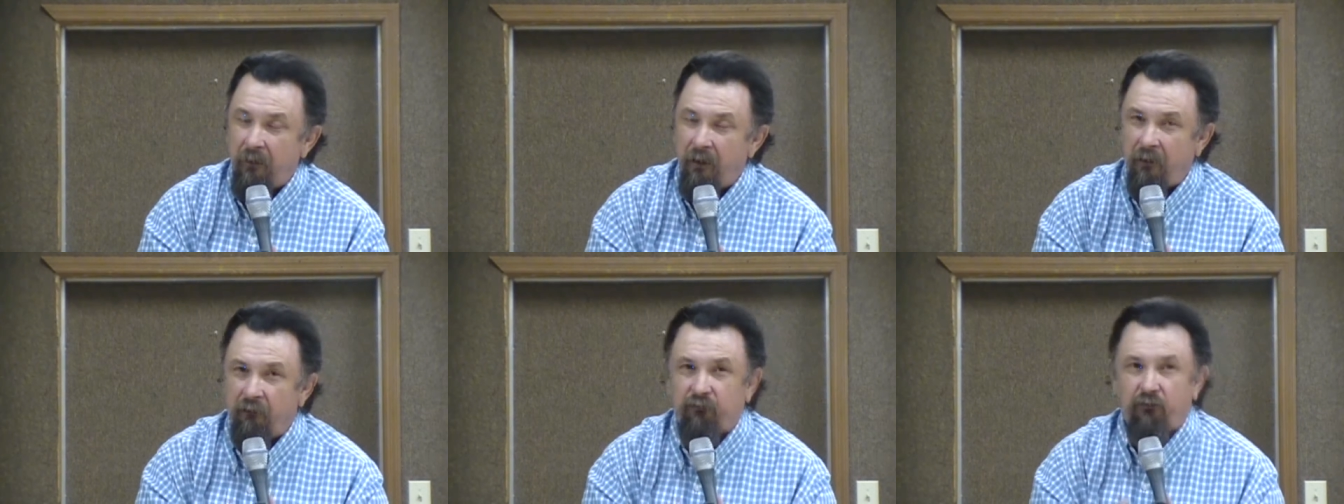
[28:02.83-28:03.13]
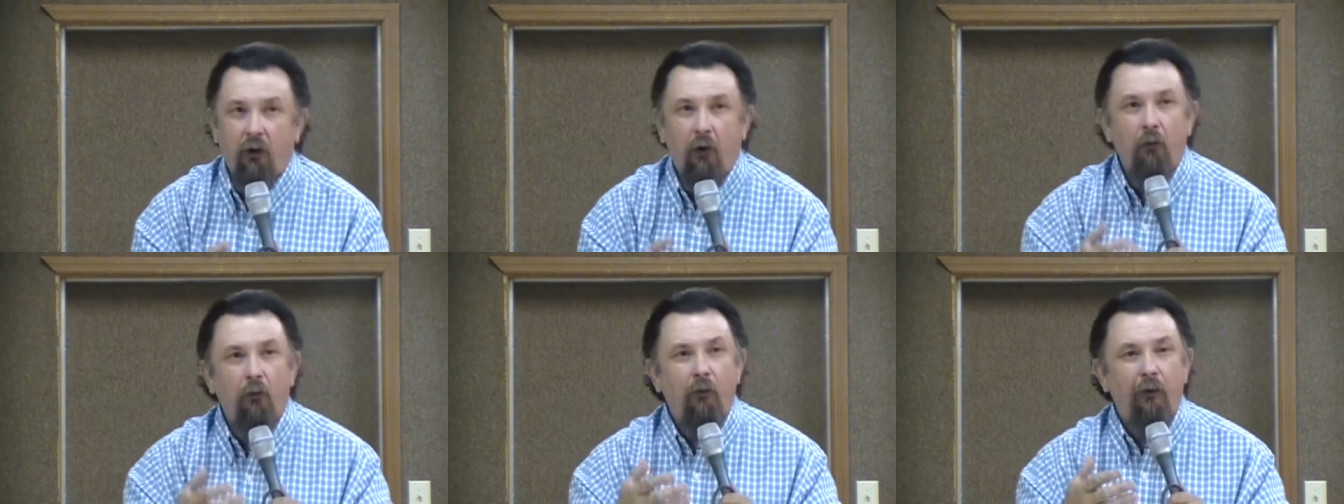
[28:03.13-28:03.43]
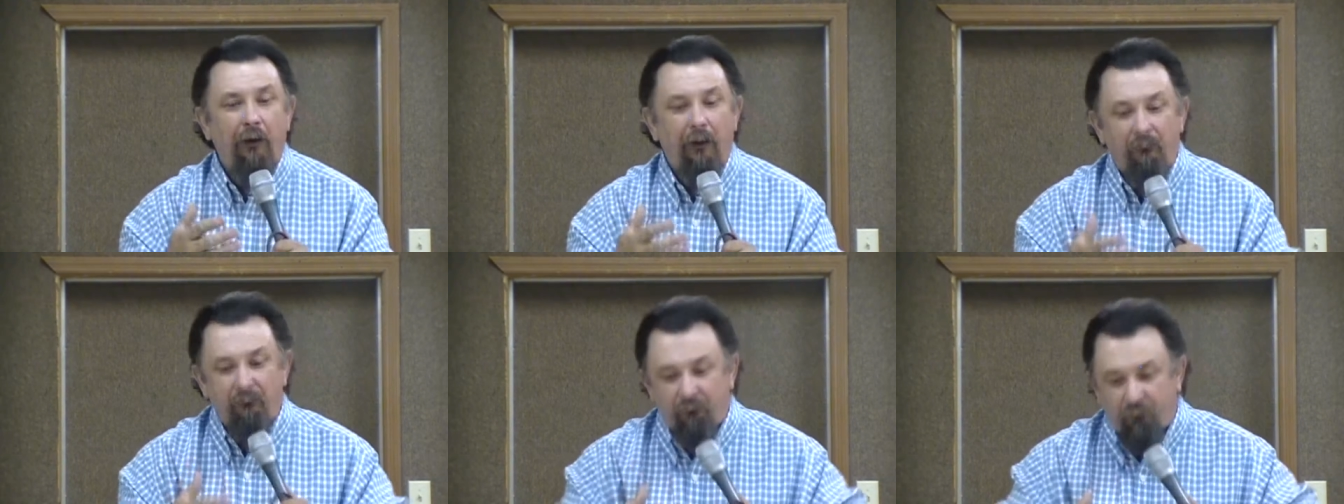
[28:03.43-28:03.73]
And
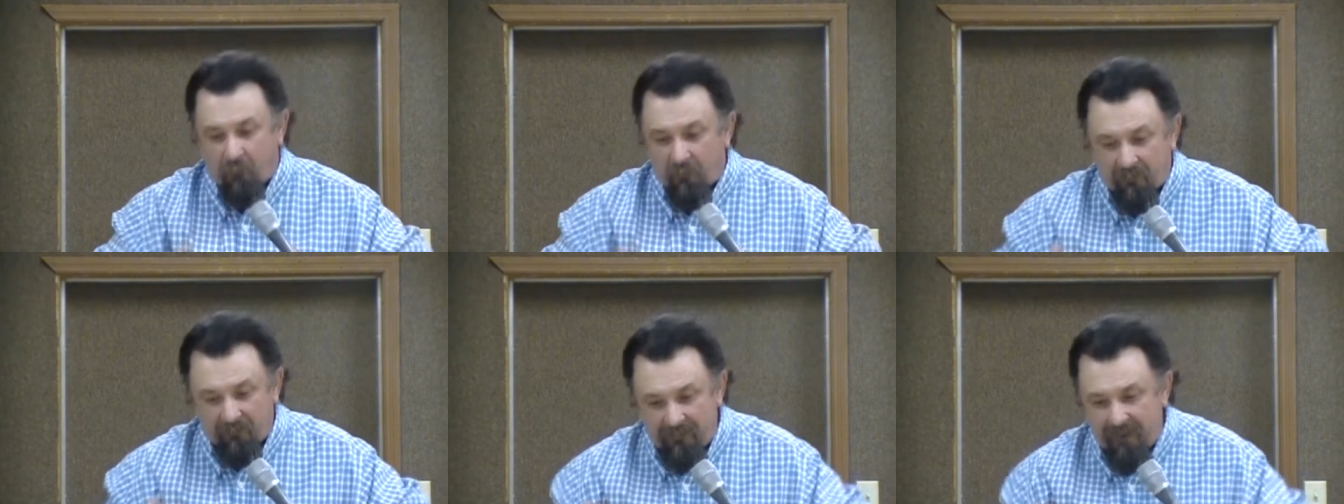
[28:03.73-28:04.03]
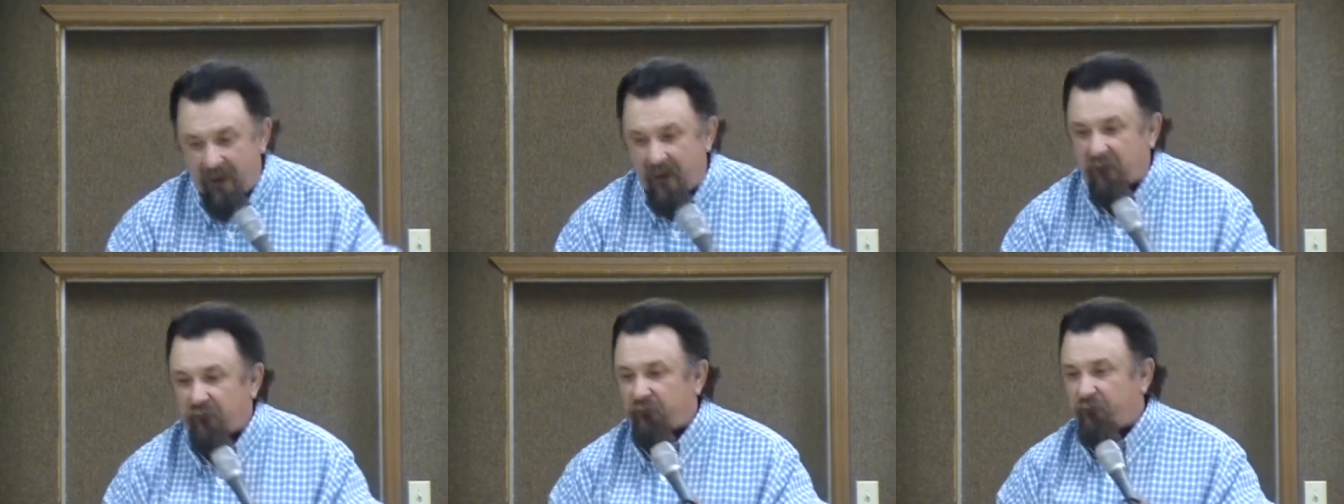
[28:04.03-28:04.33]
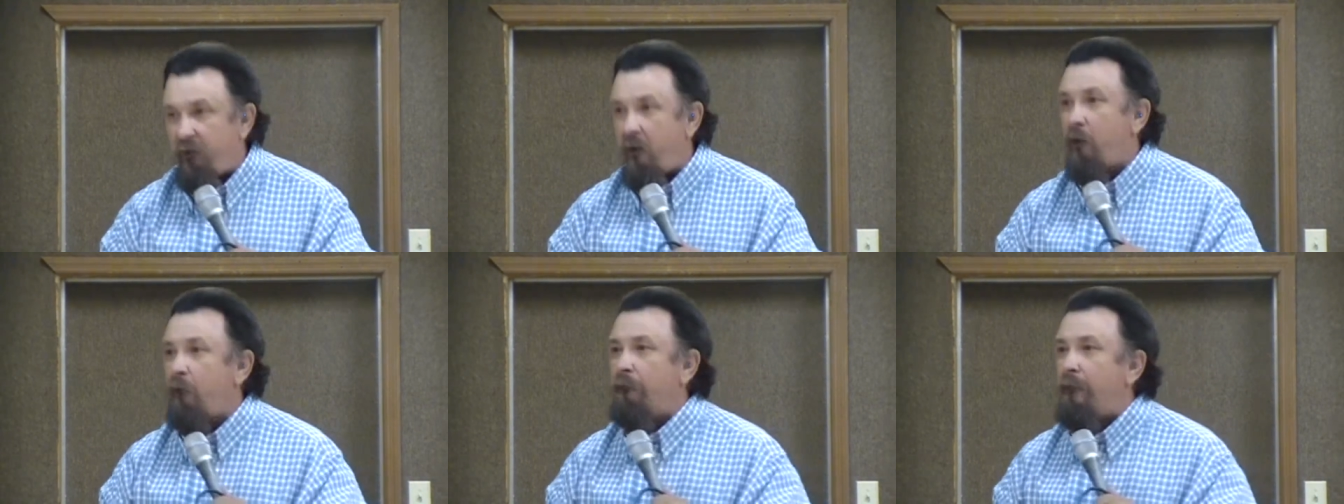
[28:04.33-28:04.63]
so for the
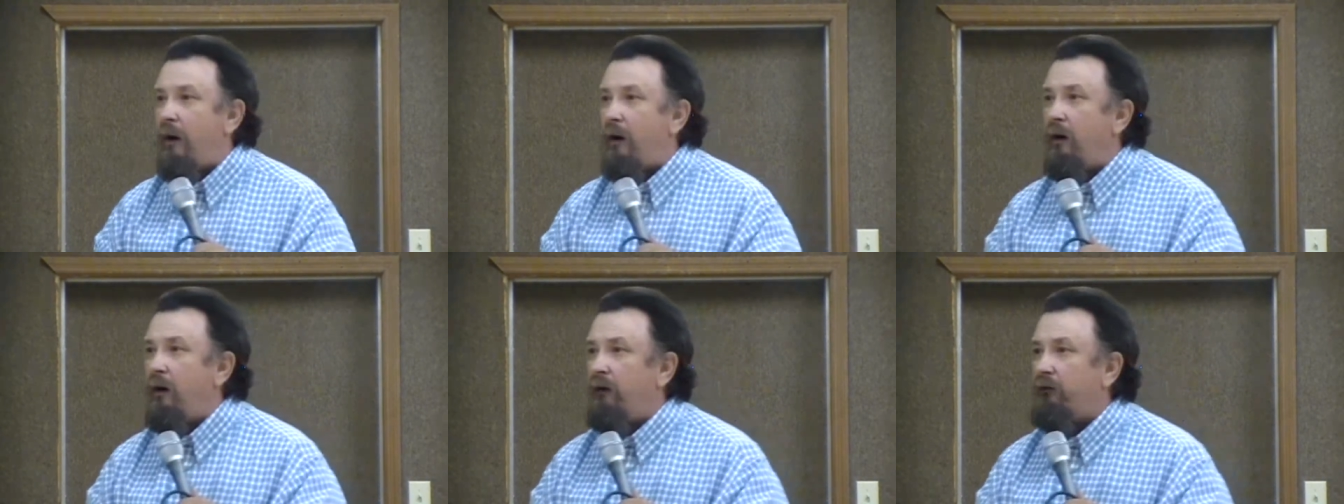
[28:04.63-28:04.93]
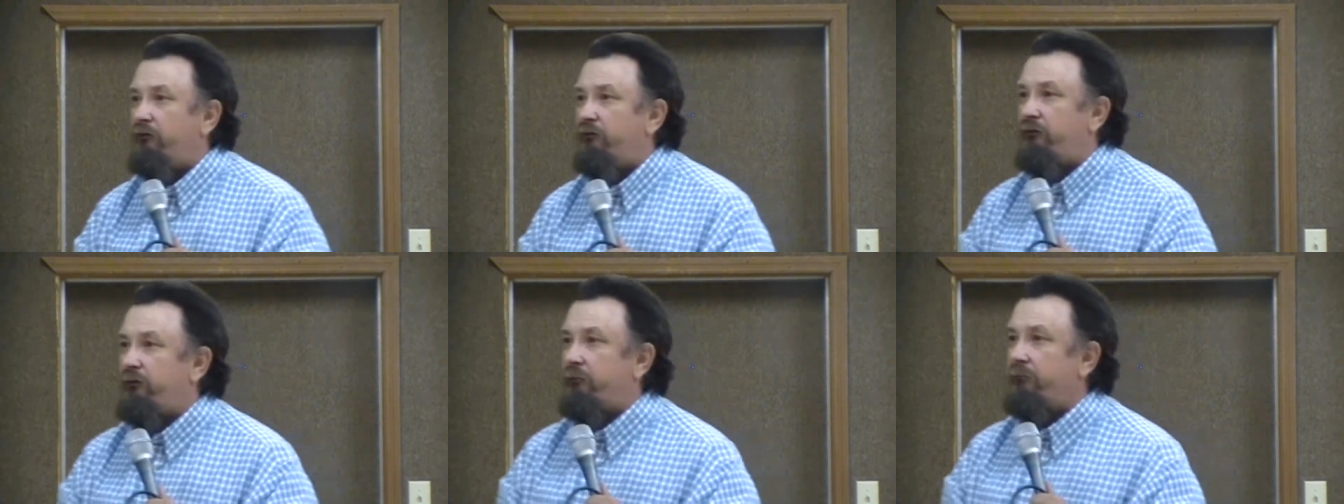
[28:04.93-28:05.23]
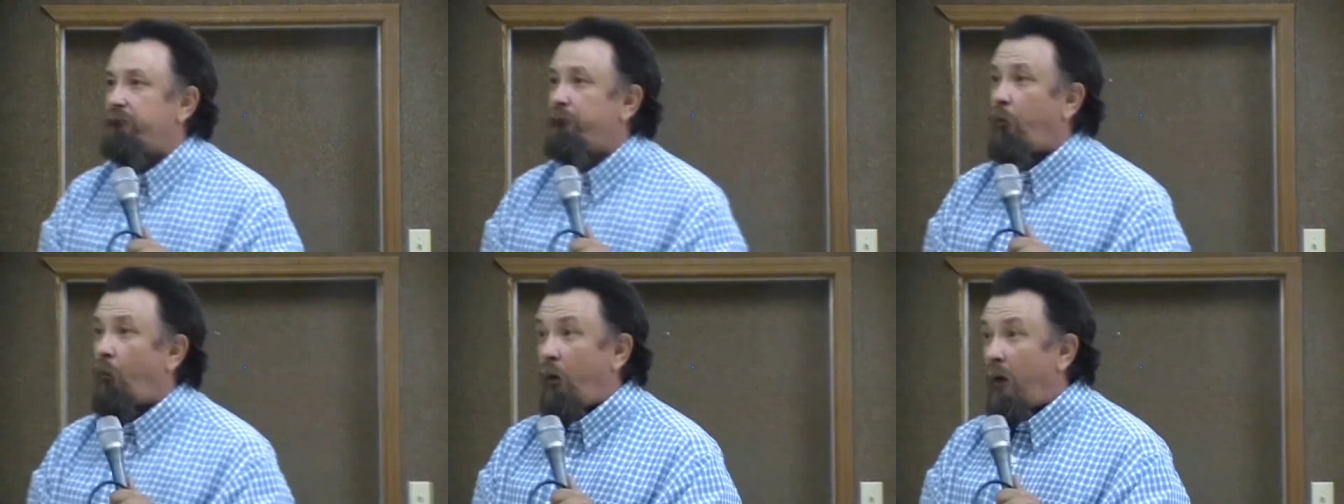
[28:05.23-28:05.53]
next few months,
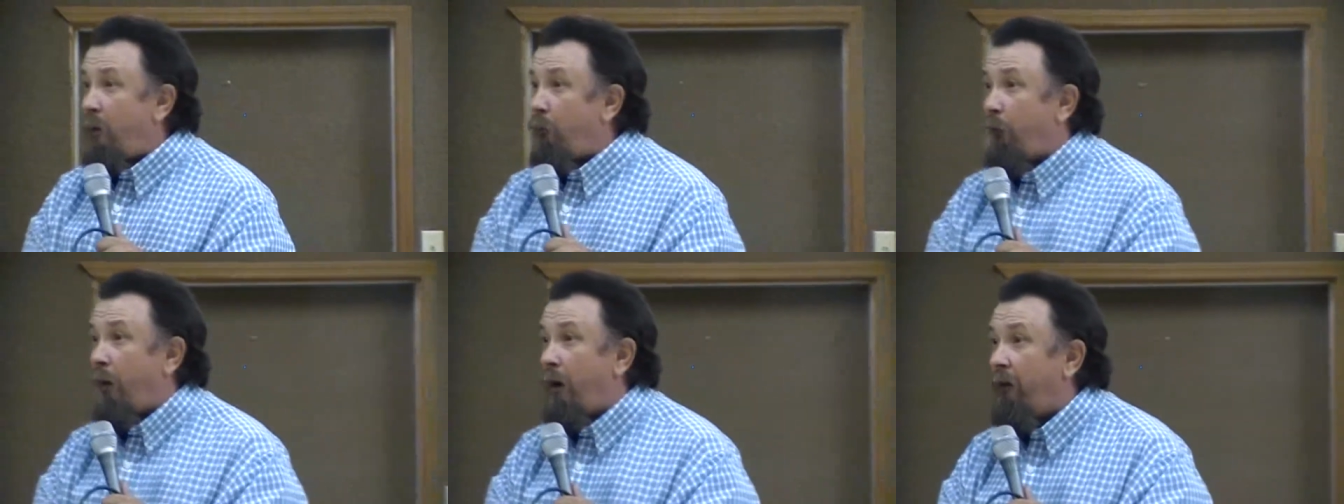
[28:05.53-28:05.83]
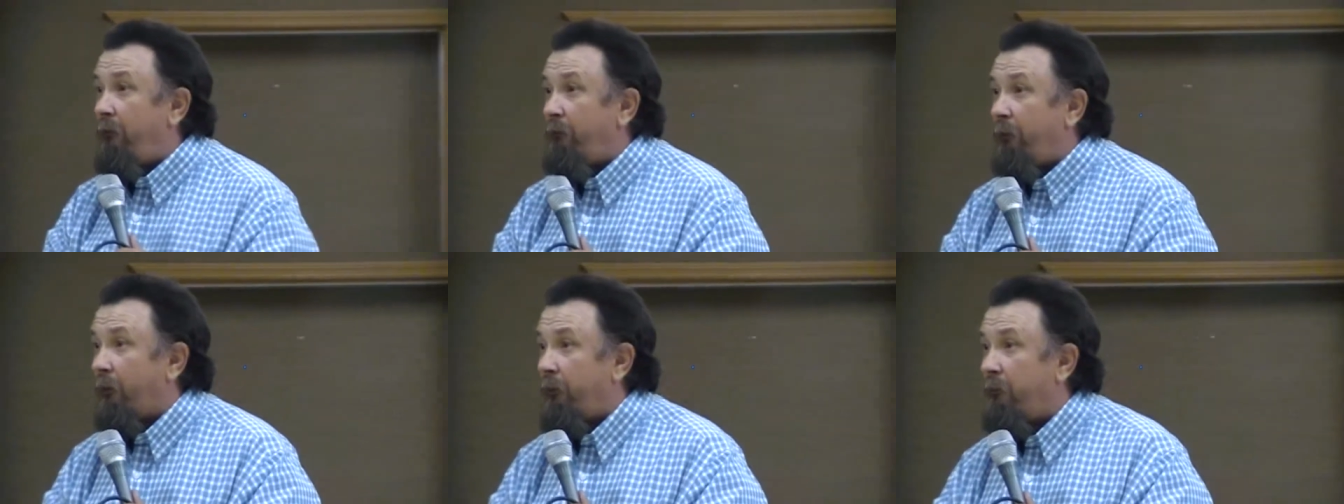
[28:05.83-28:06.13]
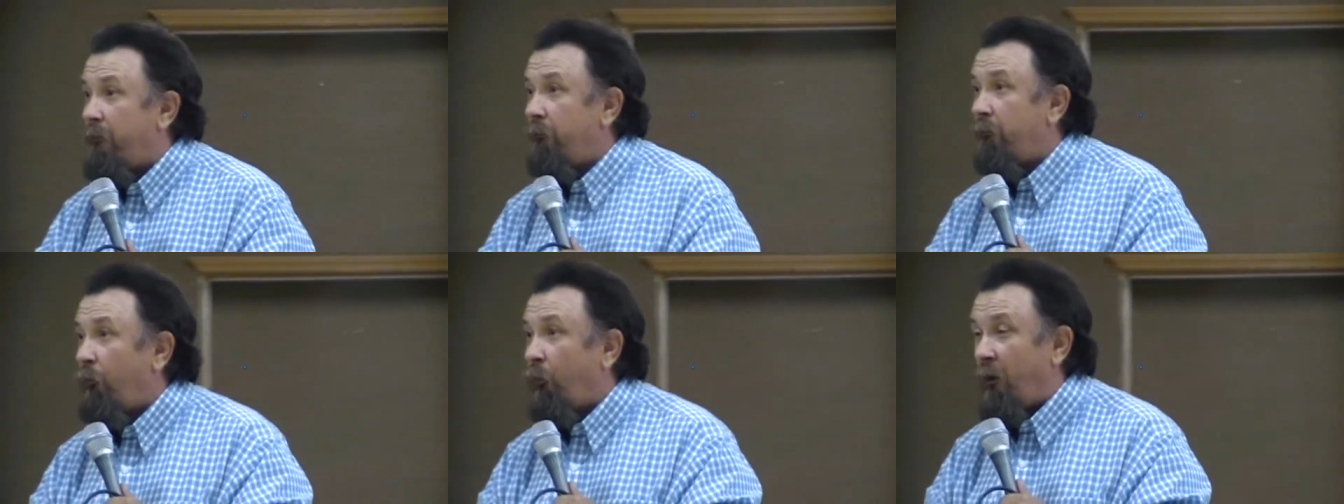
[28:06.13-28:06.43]
we wondered.
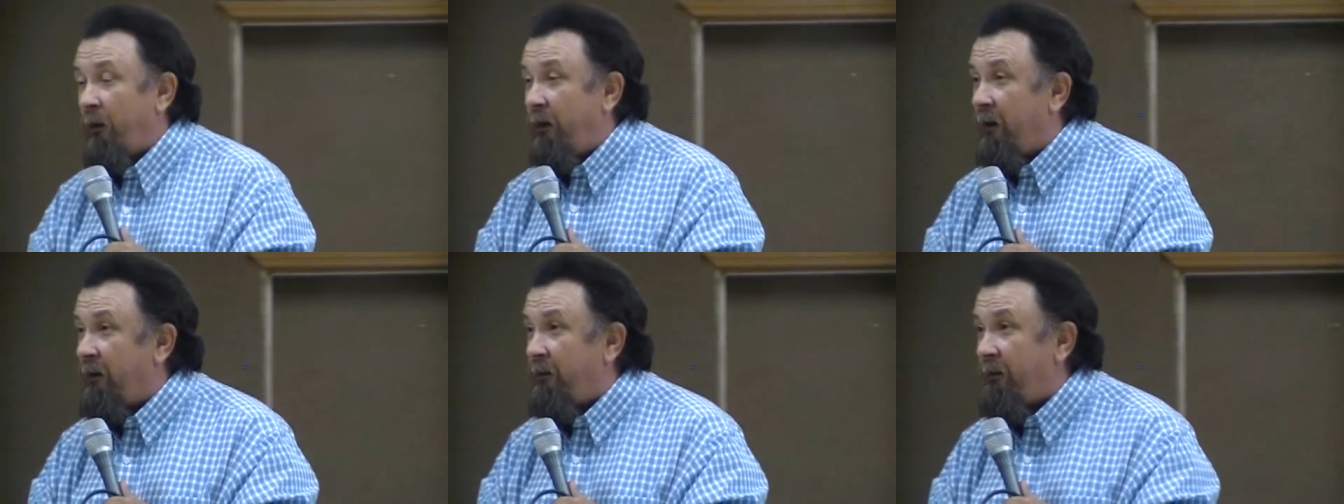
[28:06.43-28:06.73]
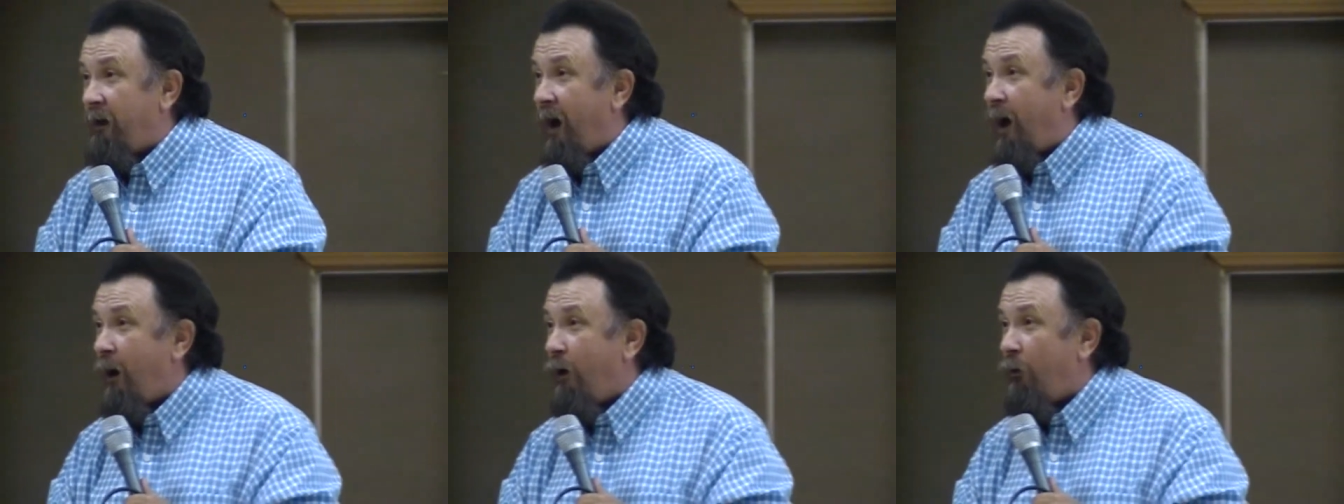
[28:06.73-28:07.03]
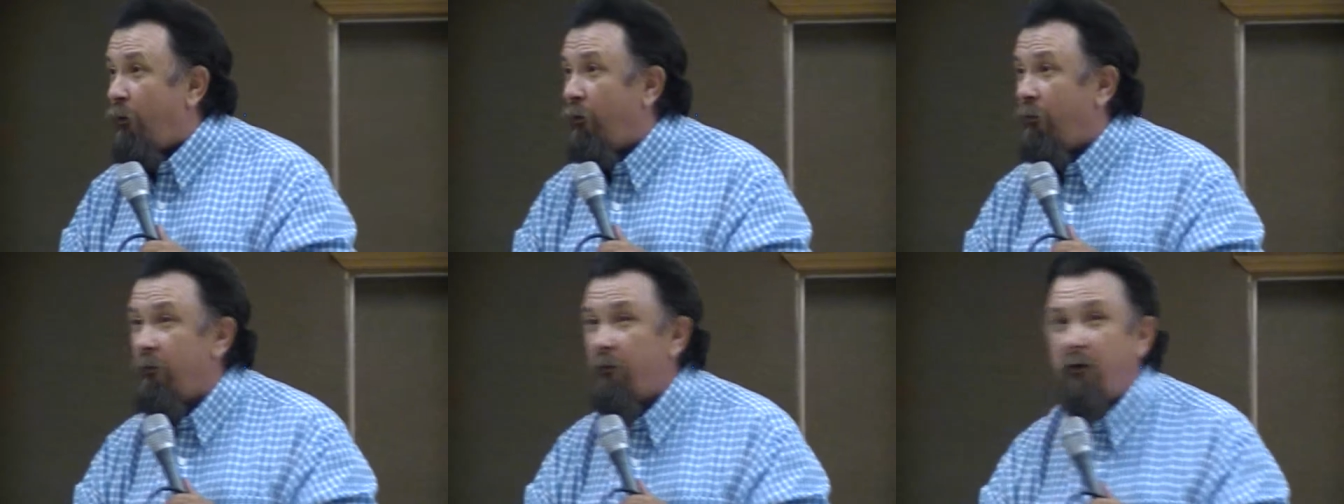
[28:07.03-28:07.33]
We didn't
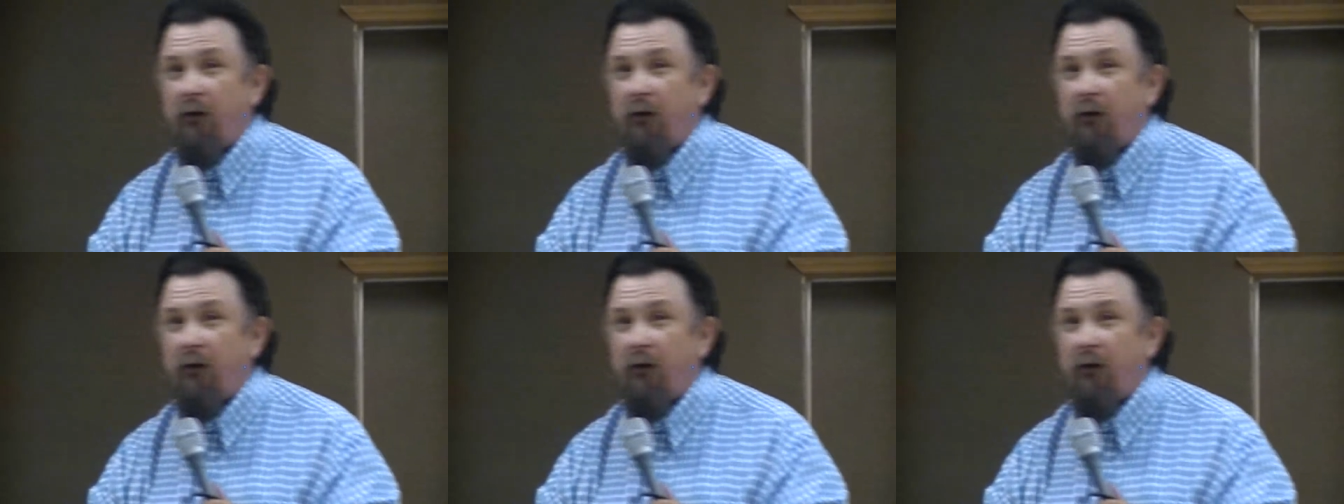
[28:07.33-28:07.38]
know.